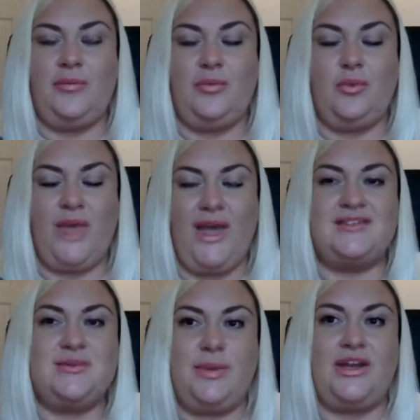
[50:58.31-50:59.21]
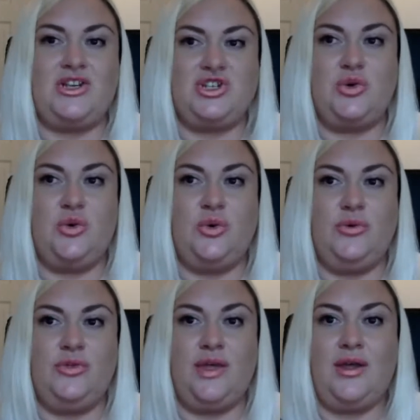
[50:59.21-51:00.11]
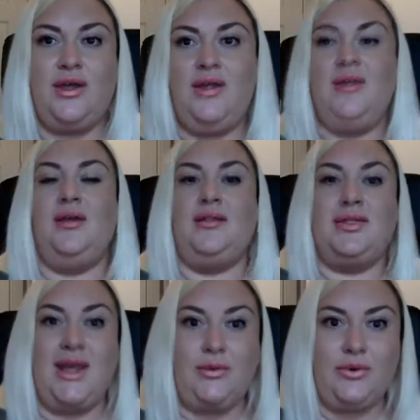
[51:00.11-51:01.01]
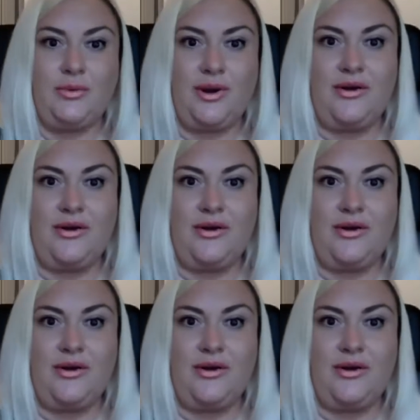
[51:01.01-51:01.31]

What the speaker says: we had to make sure that they were aware